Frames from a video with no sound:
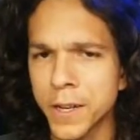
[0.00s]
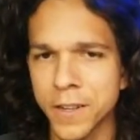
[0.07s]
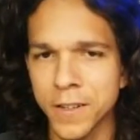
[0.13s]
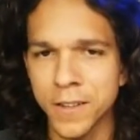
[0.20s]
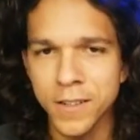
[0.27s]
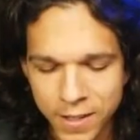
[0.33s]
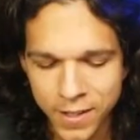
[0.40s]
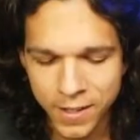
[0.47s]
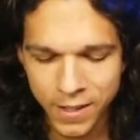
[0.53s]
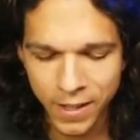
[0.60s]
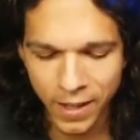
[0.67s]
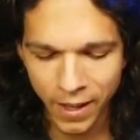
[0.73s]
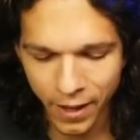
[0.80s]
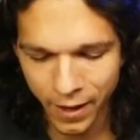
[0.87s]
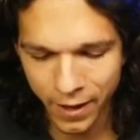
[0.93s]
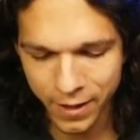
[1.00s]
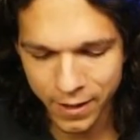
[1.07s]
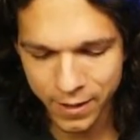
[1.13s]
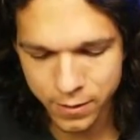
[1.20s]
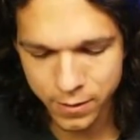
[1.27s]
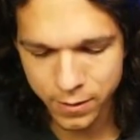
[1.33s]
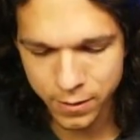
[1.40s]

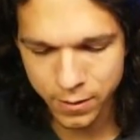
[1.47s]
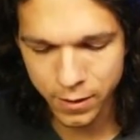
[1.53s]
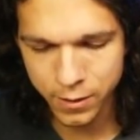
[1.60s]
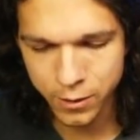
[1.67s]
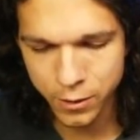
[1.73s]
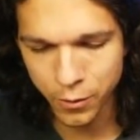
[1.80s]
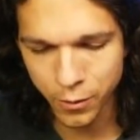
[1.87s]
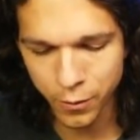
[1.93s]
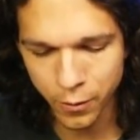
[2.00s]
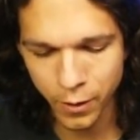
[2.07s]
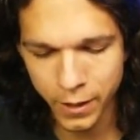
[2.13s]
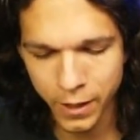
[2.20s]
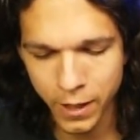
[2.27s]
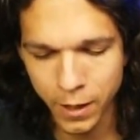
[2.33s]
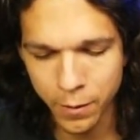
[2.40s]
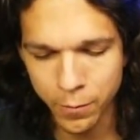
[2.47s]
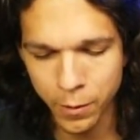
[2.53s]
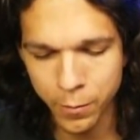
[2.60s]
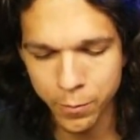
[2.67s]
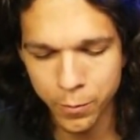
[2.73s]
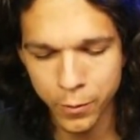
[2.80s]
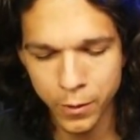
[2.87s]
And so I came up with
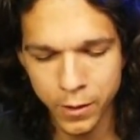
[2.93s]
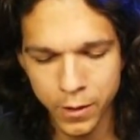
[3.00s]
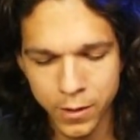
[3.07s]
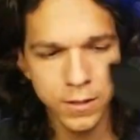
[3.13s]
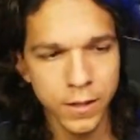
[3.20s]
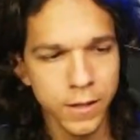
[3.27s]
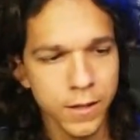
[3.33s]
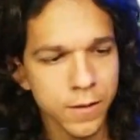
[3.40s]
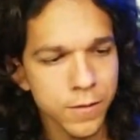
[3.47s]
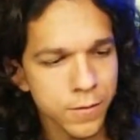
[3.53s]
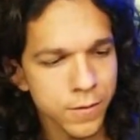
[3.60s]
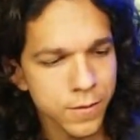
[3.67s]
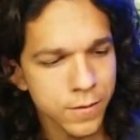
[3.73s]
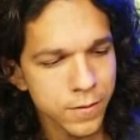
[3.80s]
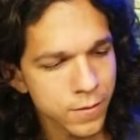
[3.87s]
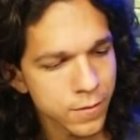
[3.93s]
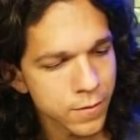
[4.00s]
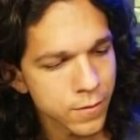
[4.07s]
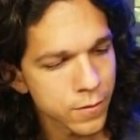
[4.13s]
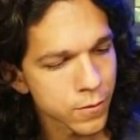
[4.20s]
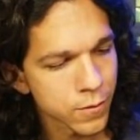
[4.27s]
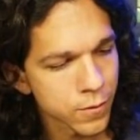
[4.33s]
this thing, which
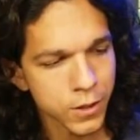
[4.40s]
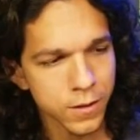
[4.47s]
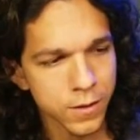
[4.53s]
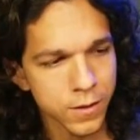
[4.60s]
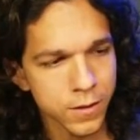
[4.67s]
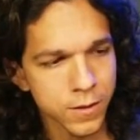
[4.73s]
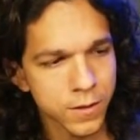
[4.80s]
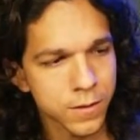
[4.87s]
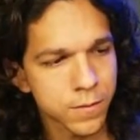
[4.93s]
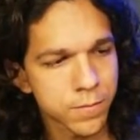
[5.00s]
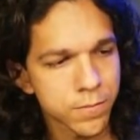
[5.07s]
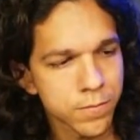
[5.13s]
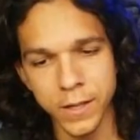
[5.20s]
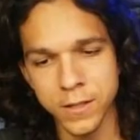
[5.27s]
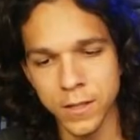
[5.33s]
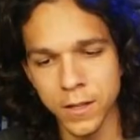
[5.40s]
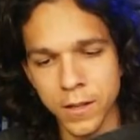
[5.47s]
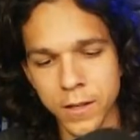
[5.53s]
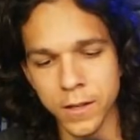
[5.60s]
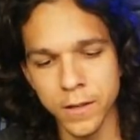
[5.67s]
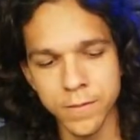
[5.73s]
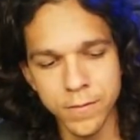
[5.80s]
is basically
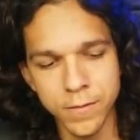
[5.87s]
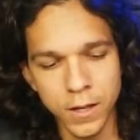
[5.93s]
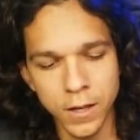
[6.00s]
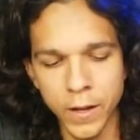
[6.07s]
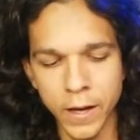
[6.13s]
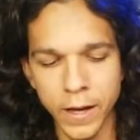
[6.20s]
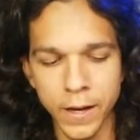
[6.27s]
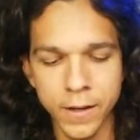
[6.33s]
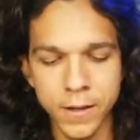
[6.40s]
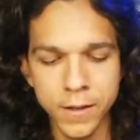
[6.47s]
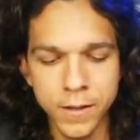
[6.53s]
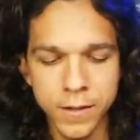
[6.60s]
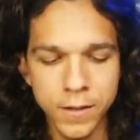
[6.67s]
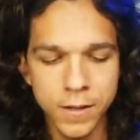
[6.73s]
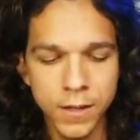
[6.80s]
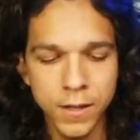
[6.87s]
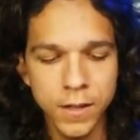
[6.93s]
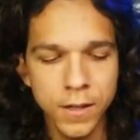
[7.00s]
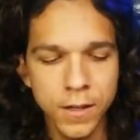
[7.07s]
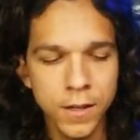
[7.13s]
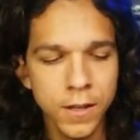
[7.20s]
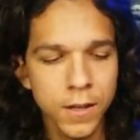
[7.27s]
a flag,
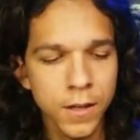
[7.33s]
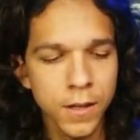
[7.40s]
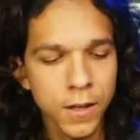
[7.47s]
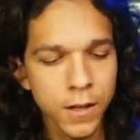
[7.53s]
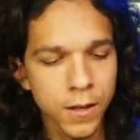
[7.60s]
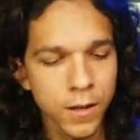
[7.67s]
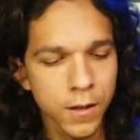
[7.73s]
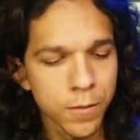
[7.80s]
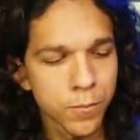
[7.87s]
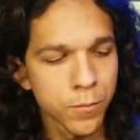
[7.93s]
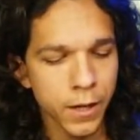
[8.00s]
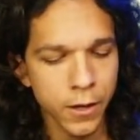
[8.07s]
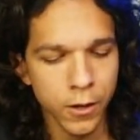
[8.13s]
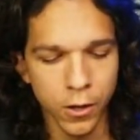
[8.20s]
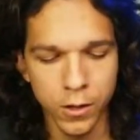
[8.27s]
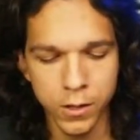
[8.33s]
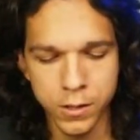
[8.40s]
but it costs a little